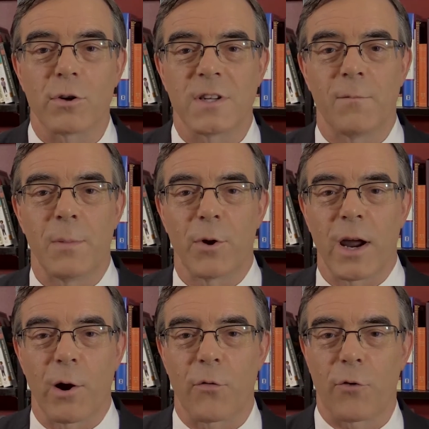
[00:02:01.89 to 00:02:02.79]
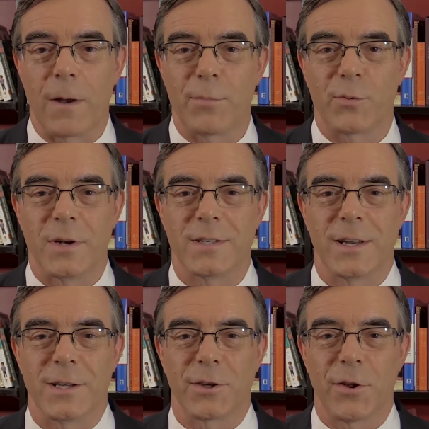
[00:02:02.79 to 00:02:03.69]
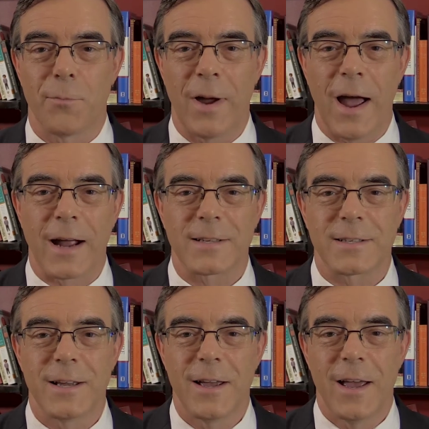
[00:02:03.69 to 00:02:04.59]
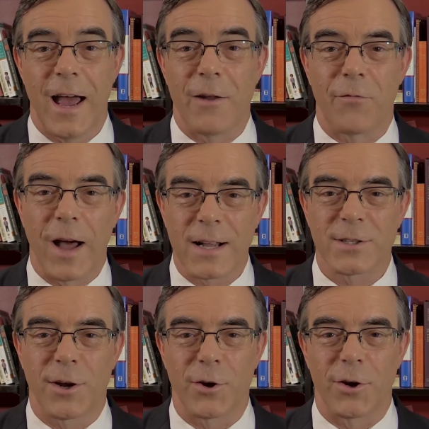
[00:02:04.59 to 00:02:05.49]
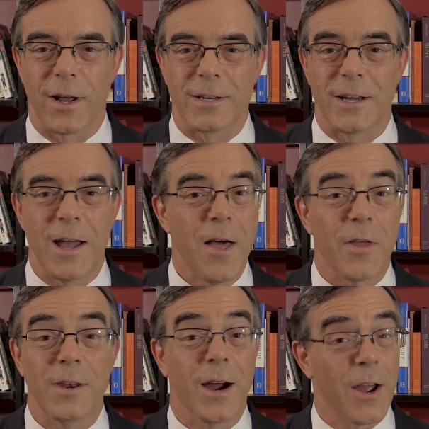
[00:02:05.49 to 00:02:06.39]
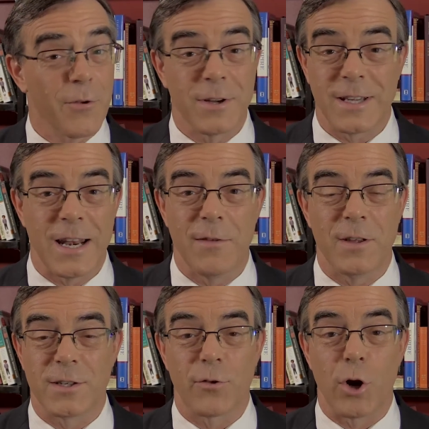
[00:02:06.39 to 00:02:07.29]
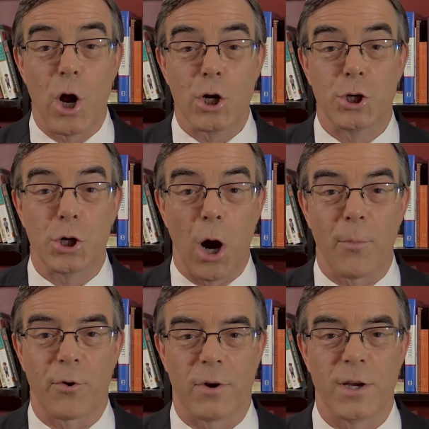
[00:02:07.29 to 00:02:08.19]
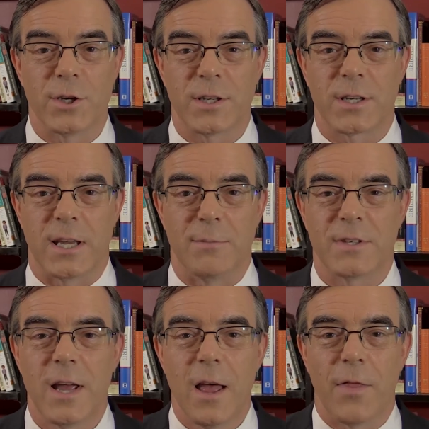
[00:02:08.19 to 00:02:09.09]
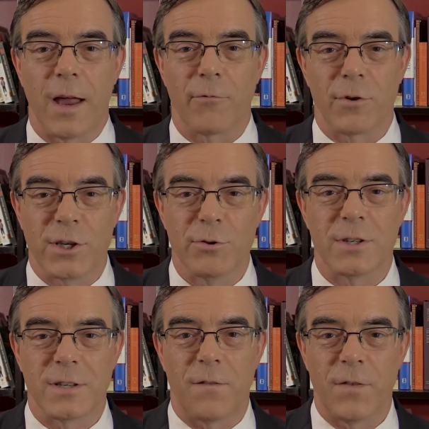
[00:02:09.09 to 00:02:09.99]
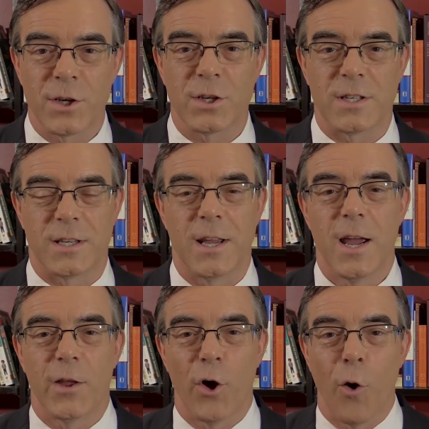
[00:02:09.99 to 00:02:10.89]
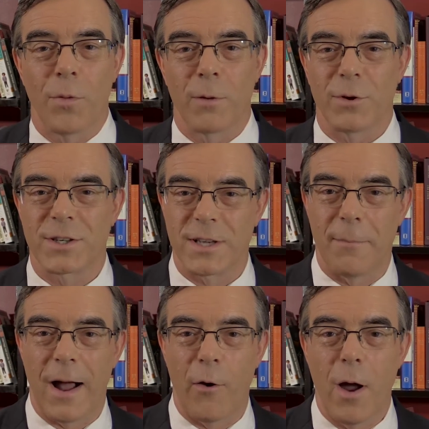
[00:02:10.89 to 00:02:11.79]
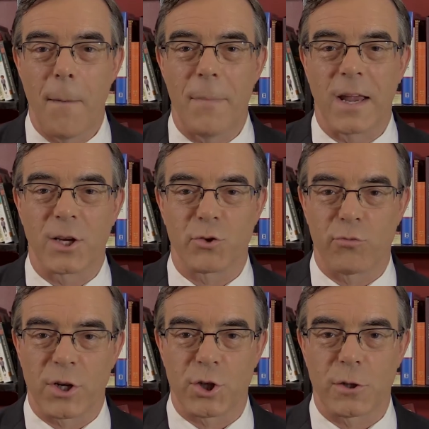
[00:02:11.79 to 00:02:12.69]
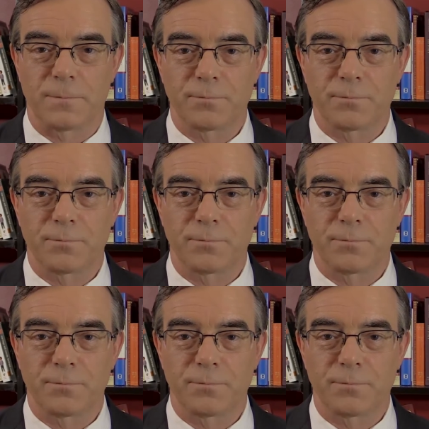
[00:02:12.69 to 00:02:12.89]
and have people carry freight between cities on their backs? And if that's not a good idea, then neither is any of these other job creation schemes that reduces efficiency in the hope that it will somehow make us richer.